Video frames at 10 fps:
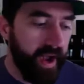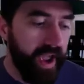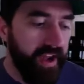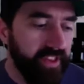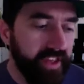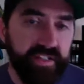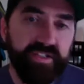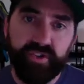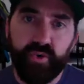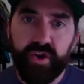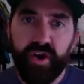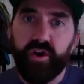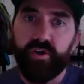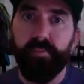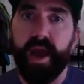have like the story
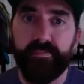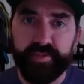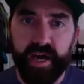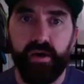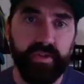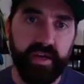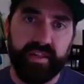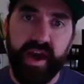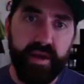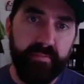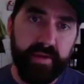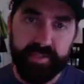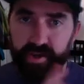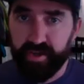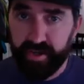arc mapped out, like that I mapped
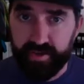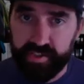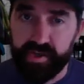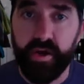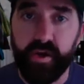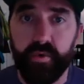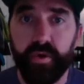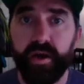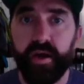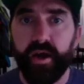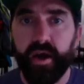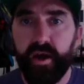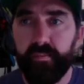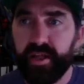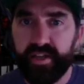out years ago,
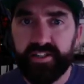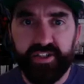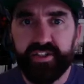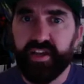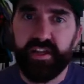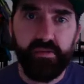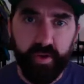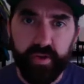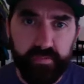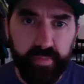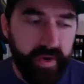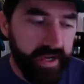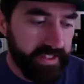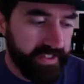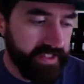and that's just like the bullet
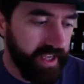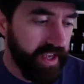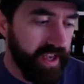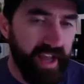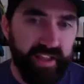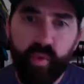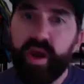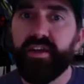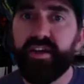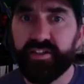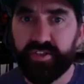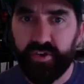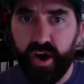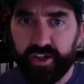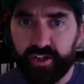points. And the way that I
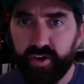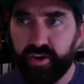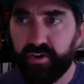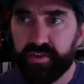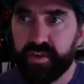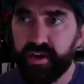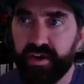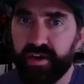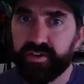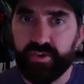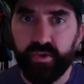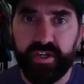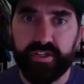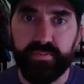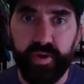structure the
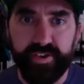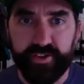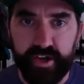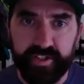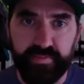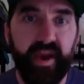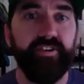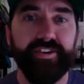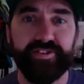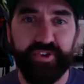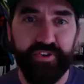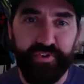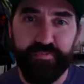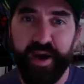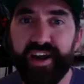story is pretty transparent. So if
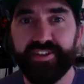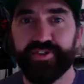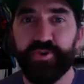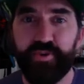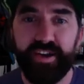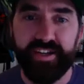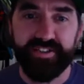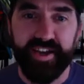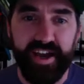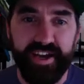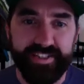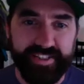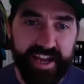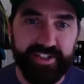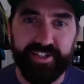you buy the story, it's like I
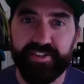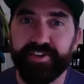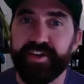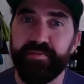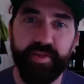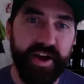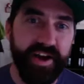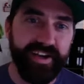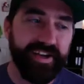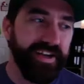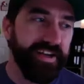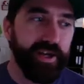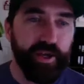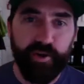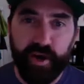intentionally am like,
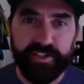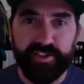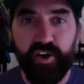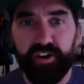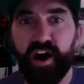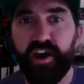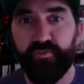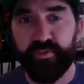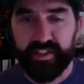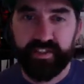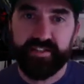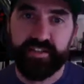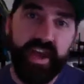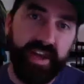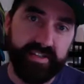I started off with the
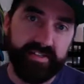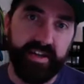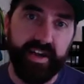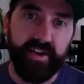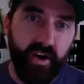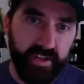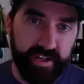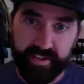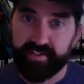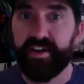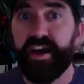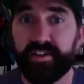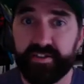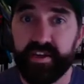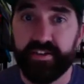stakes, and I call it the
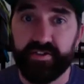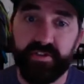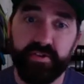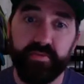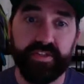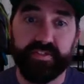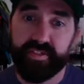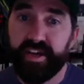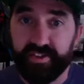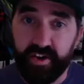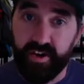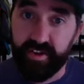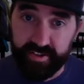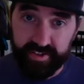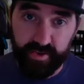stakes, like so what the stakes are
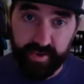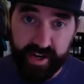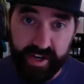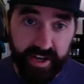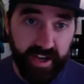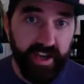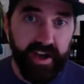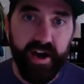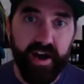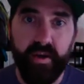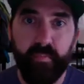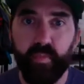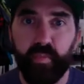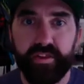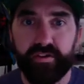in the story.
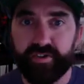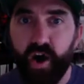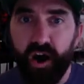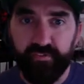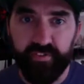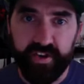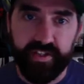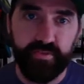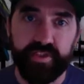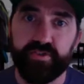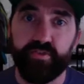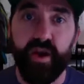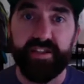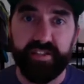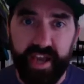When there's conflict, when there's
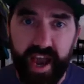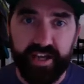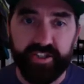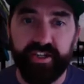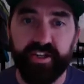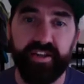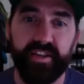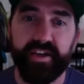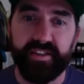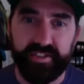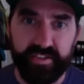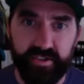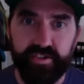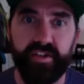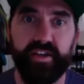rising action, like that's
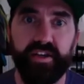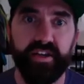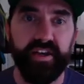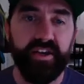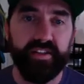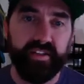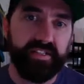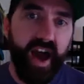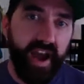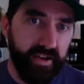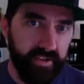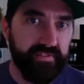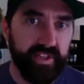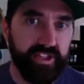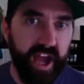usually the title
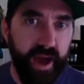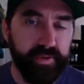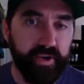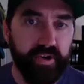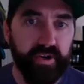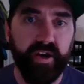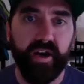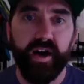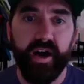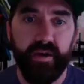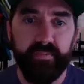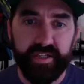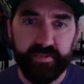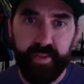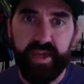of the chapter,
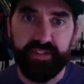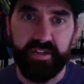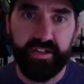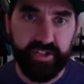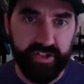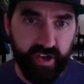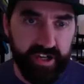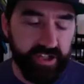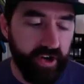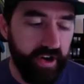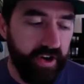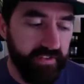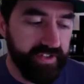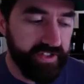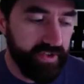is based on the structure
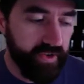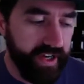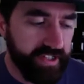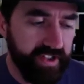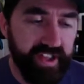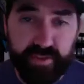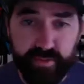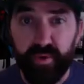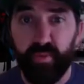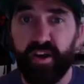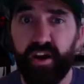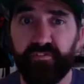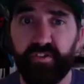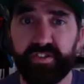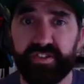of the story. So that's what I work
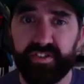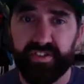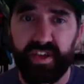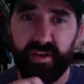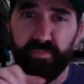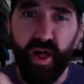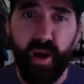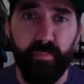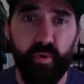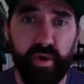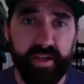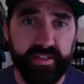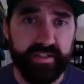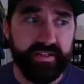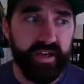out first, is just like plot
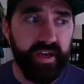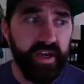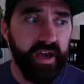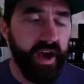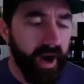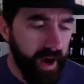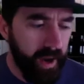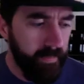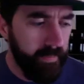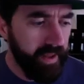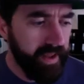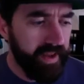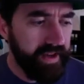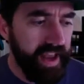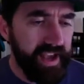points.
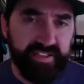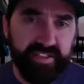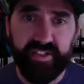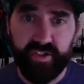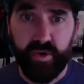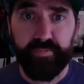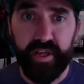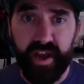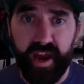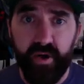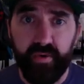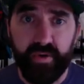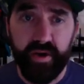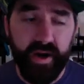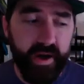Next, I script it out,
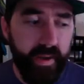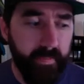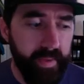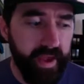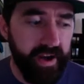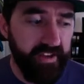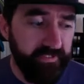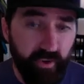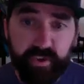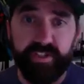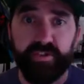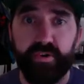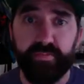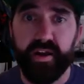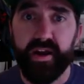and I fully
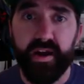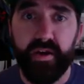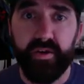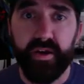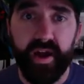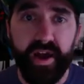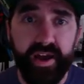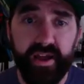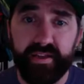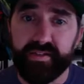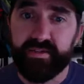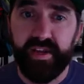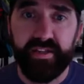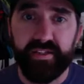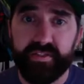script it out. I
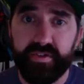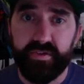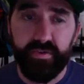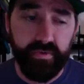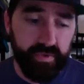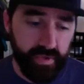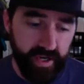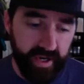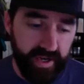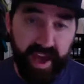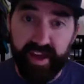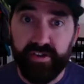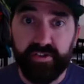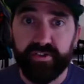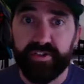send it to
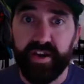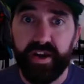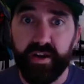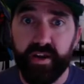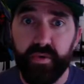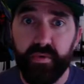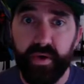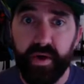editors that I know,